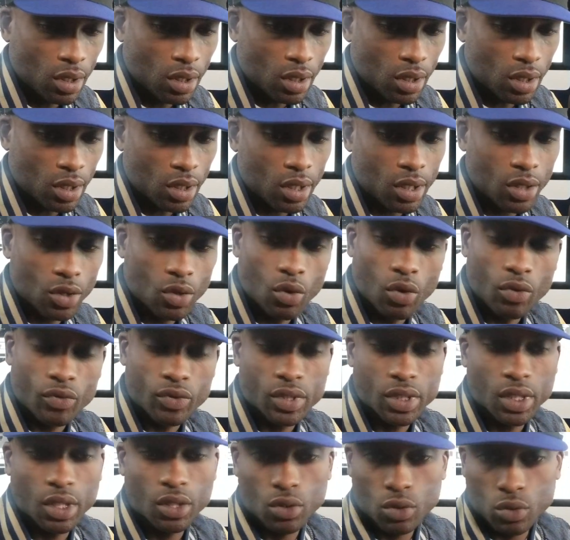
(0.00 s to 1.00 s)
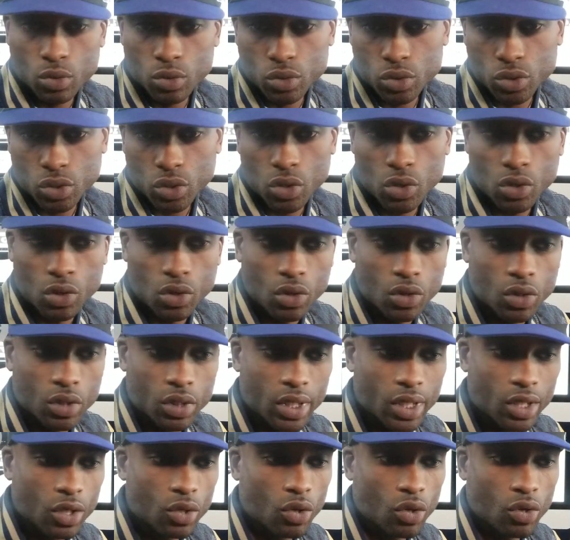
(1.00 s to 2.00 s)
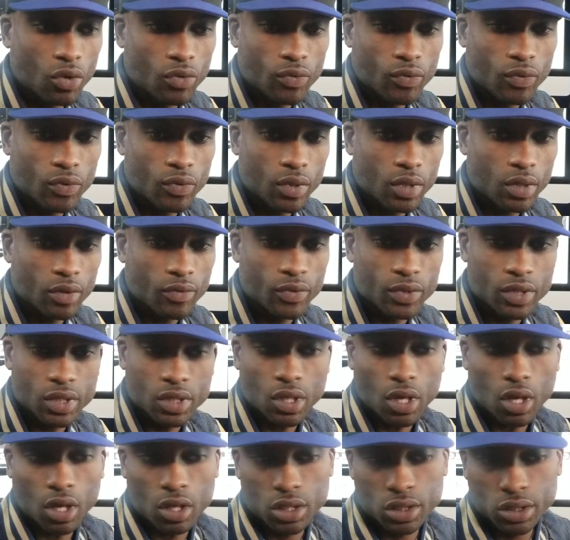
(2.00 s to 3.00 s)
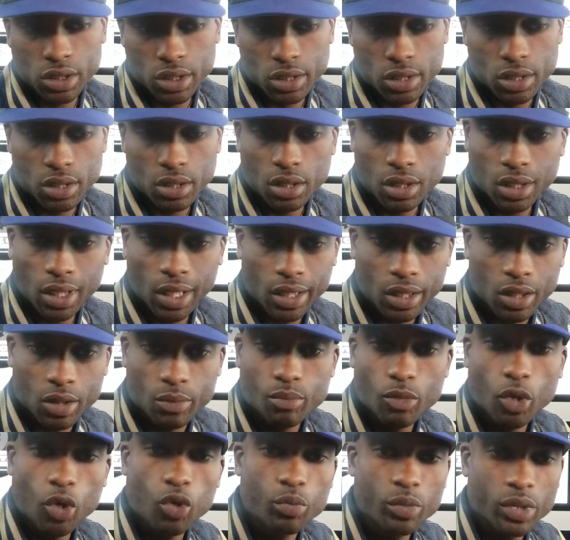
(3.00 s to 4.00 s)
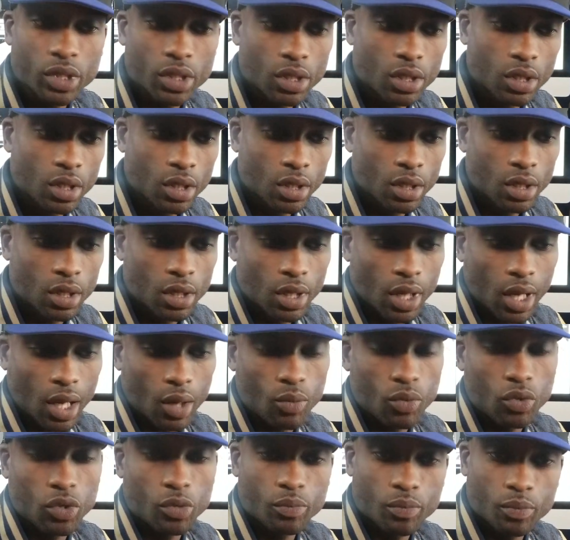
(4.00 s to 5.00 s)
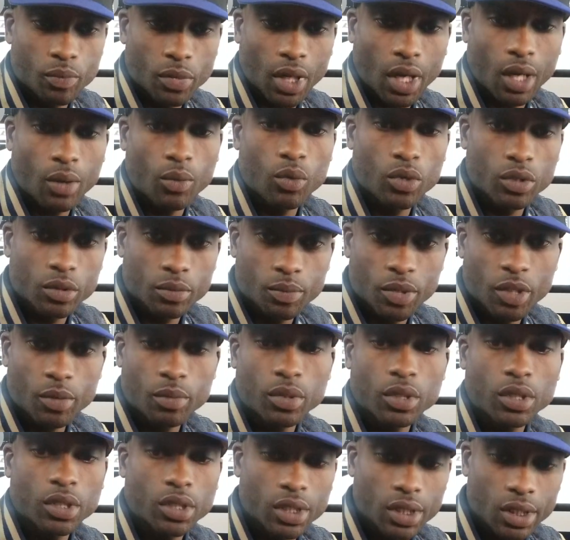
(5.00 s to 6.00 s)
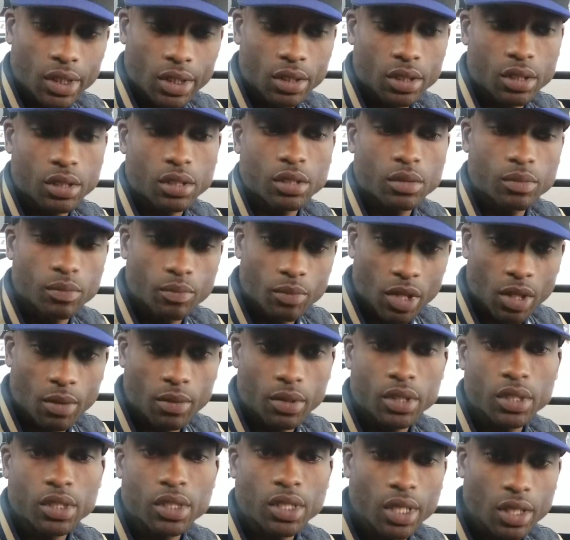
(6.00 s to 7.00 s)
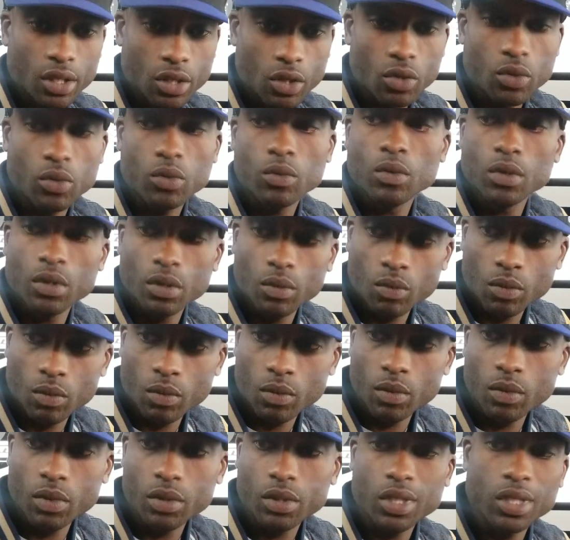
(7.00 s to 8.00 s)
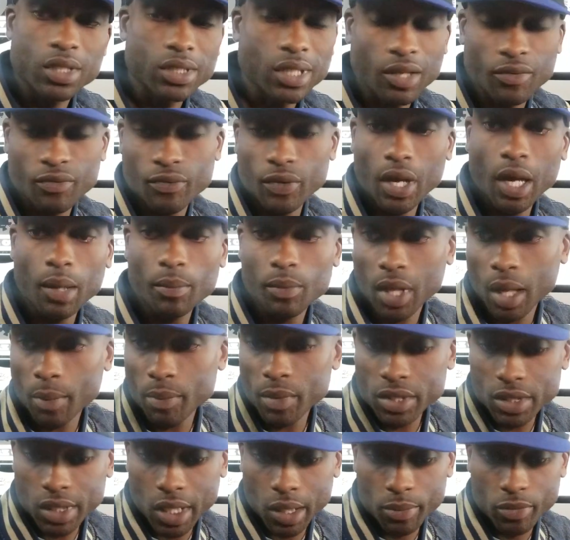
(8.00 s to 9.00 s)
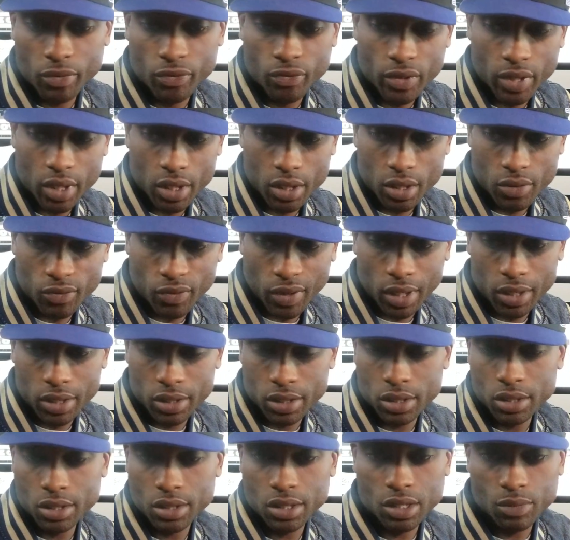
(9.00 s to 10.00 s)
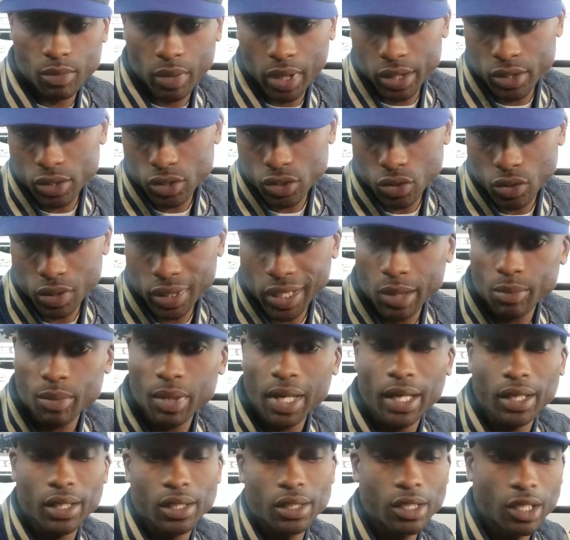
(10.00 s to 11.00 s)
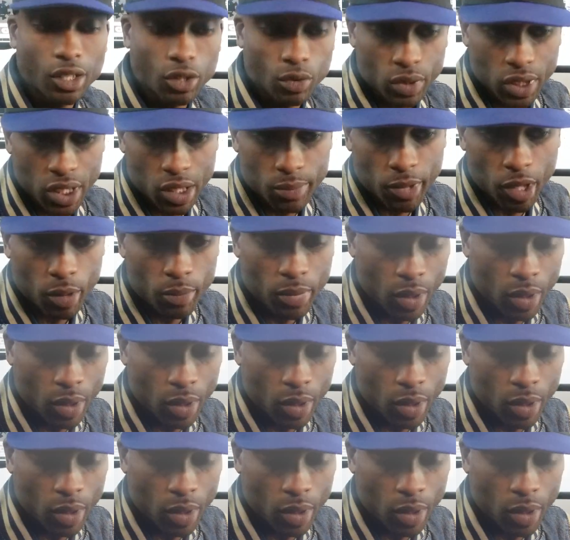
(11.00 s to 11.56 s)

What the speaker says: and they go off singles or they go off a facade of just like a moment. I want people to at least be able to say, yo, because I'm the type of fan. If I listen to somebody's song like Black and Yellow came out by